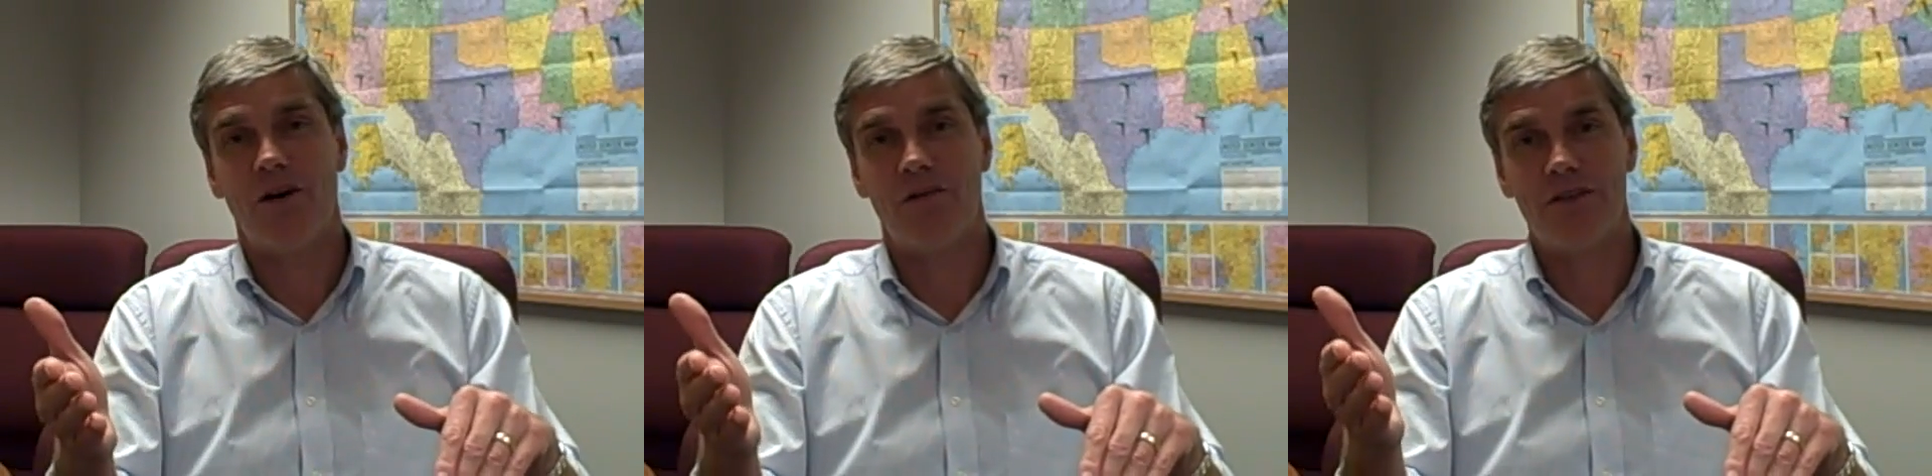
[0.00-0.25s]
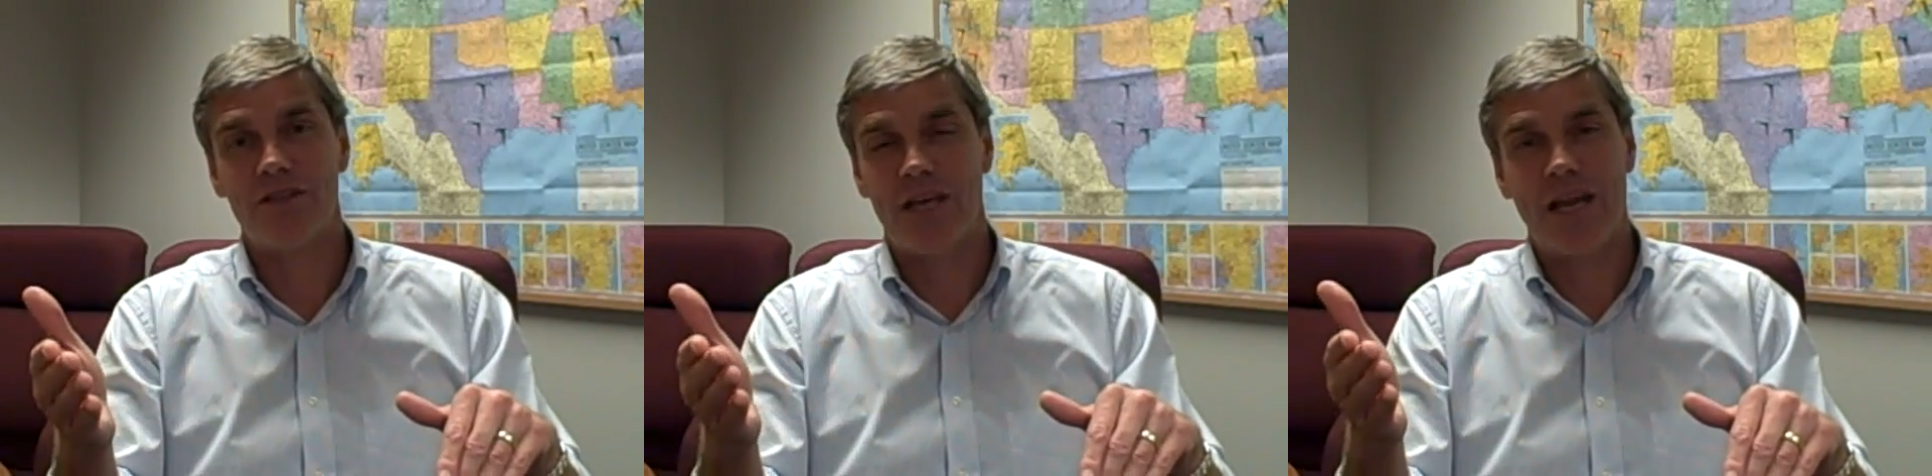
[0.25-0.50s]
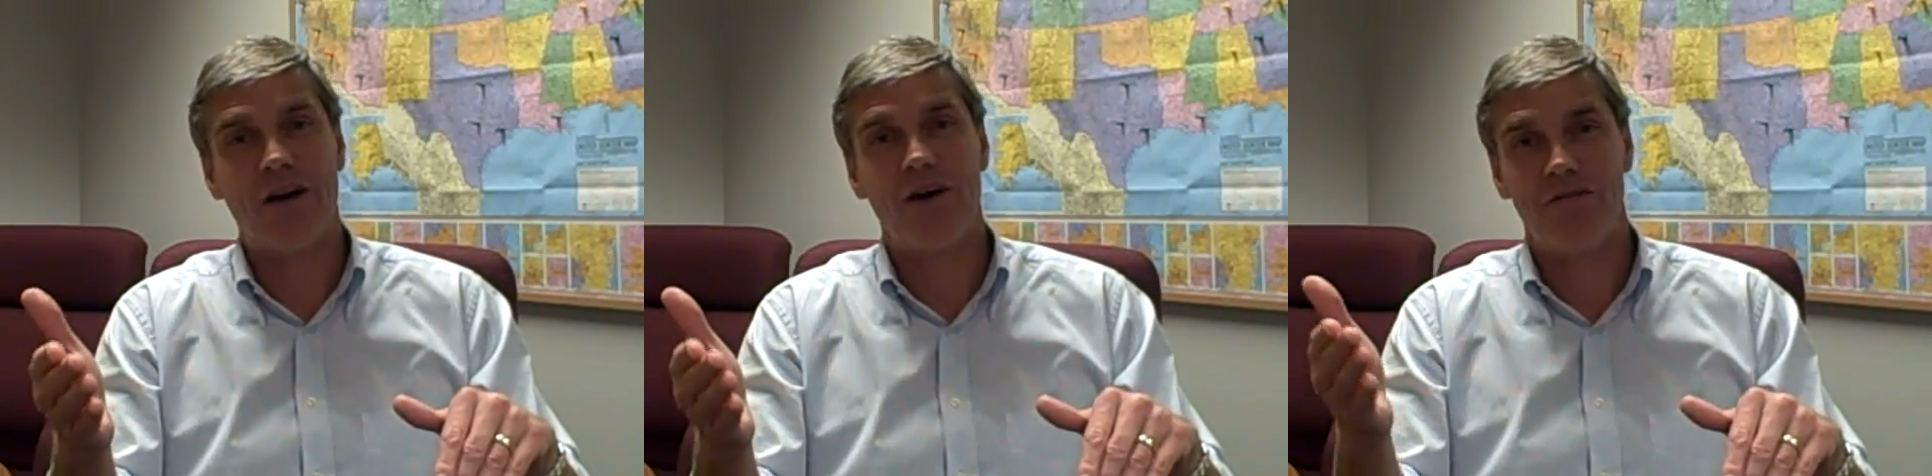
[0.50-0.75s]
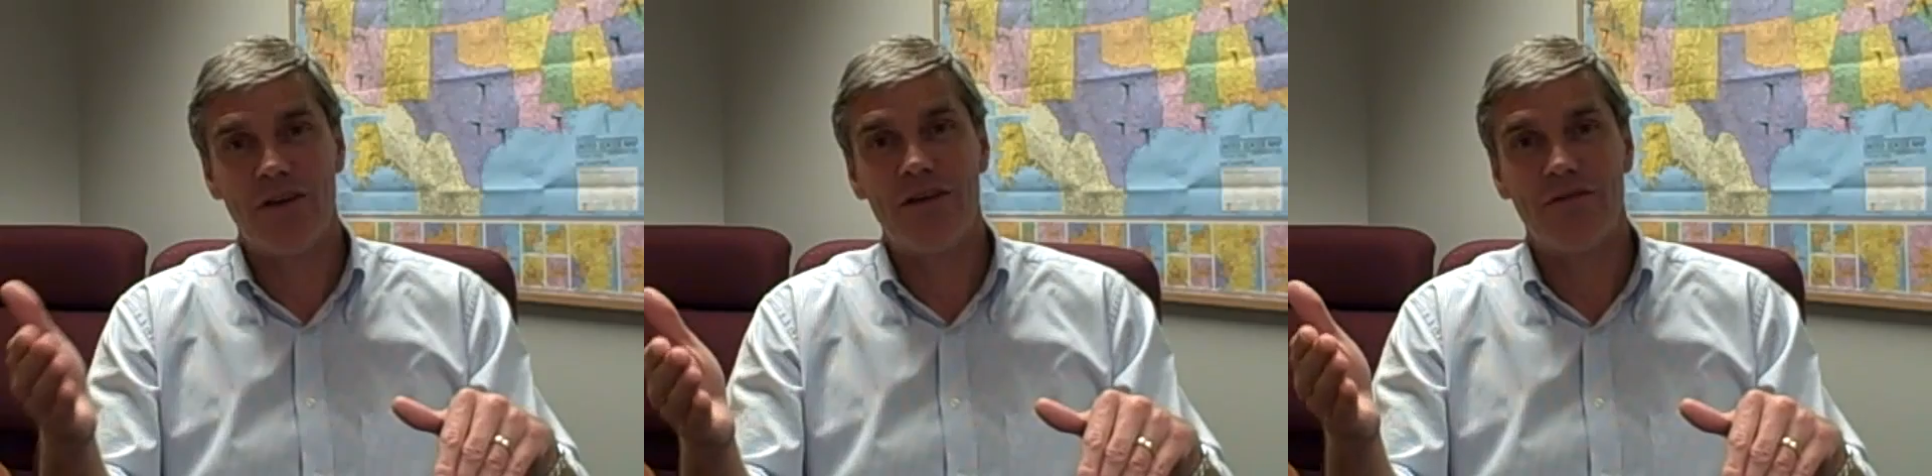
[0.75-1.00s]
of this
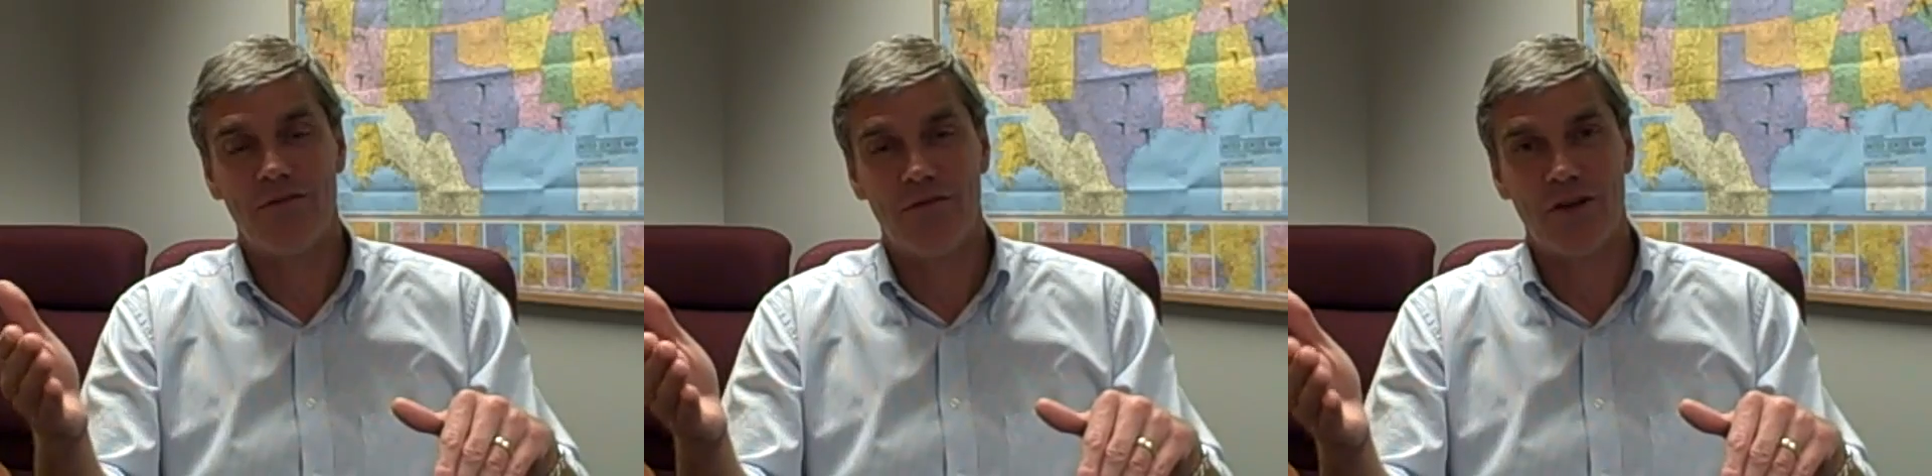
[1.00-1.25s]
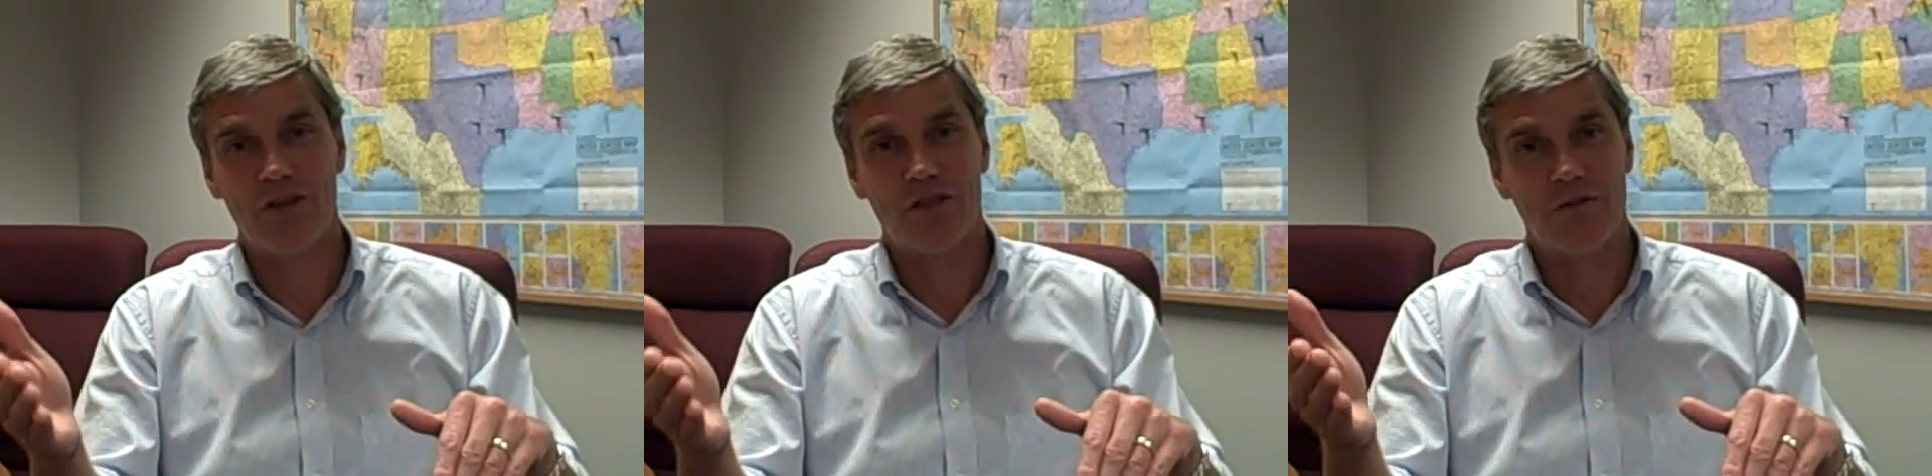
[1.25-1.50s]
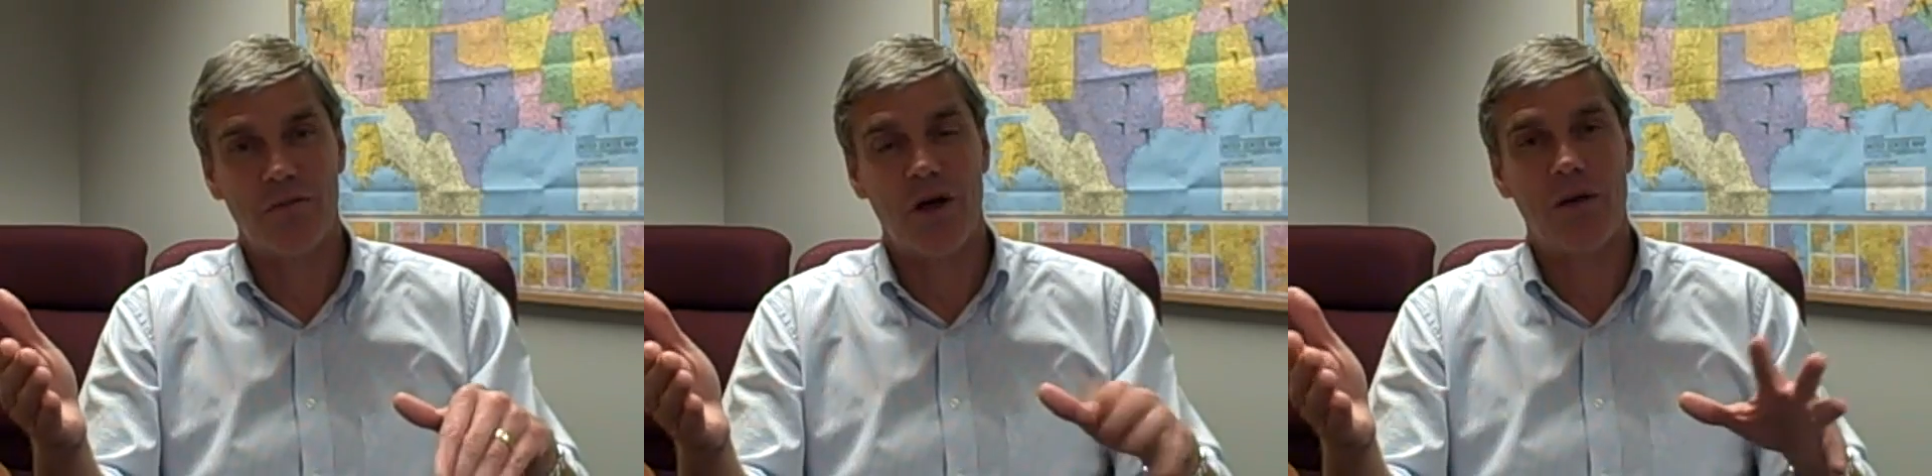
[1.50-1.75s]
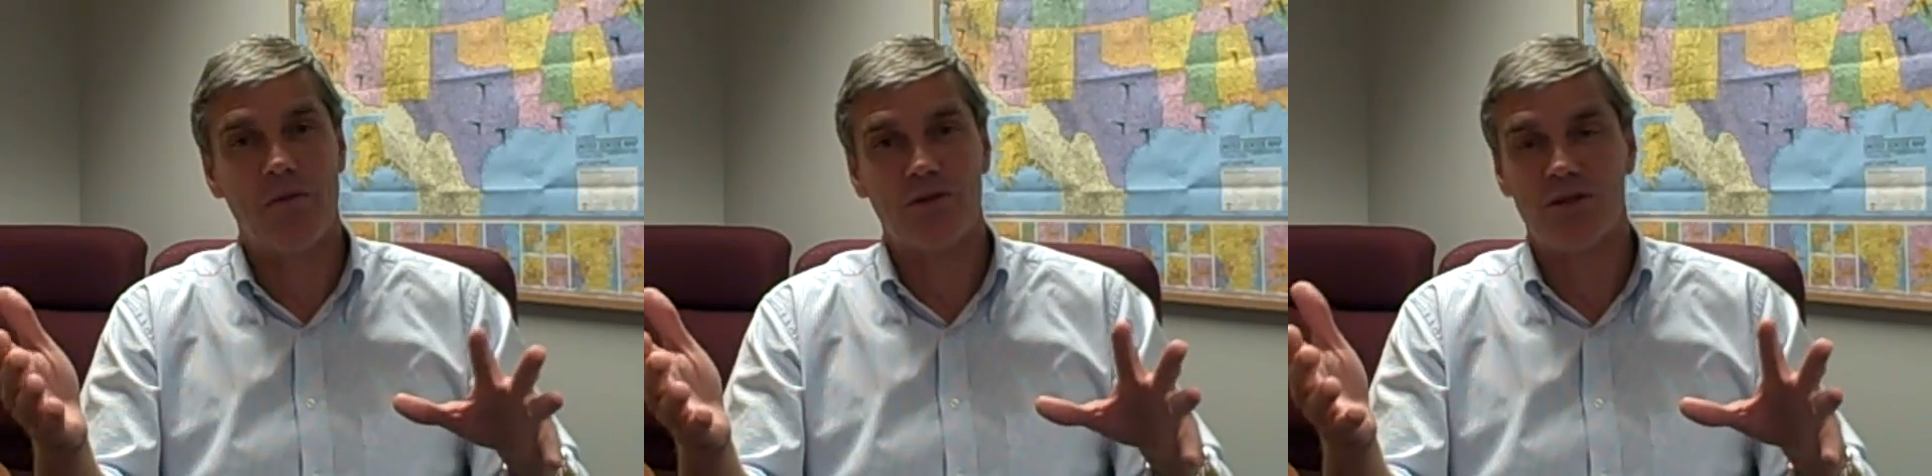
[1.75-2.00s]
NIV Version
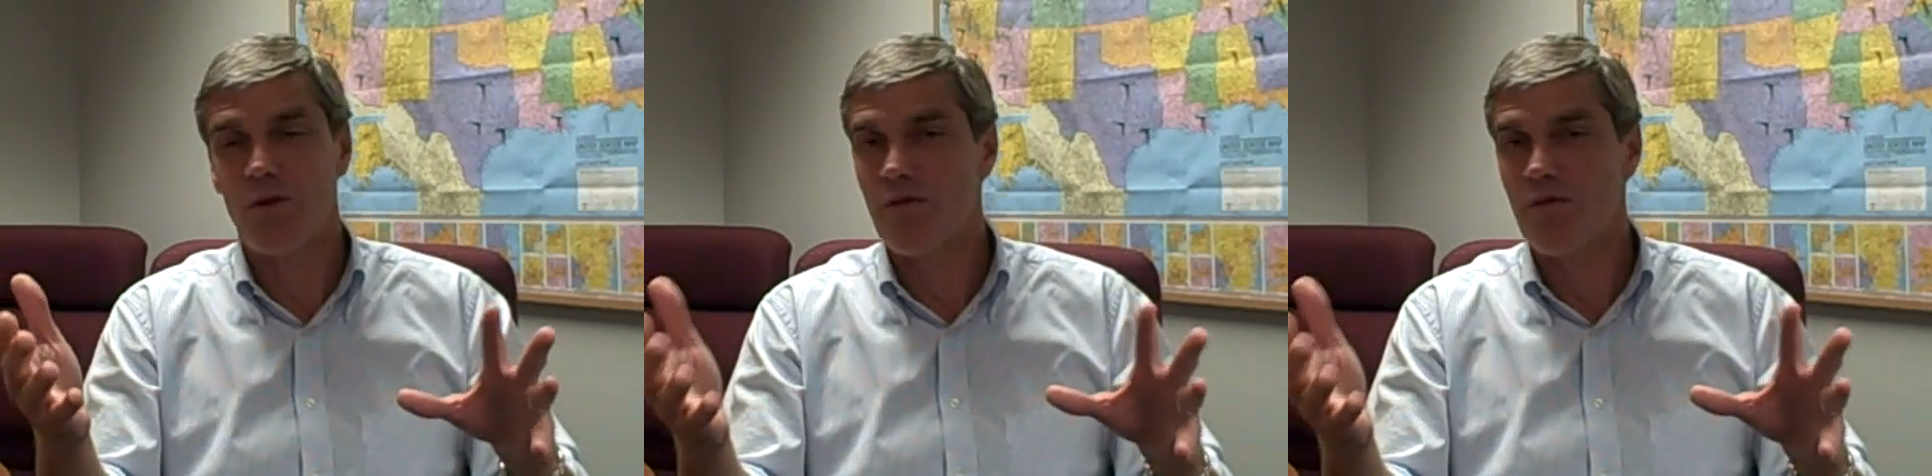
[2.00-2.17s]
Bible.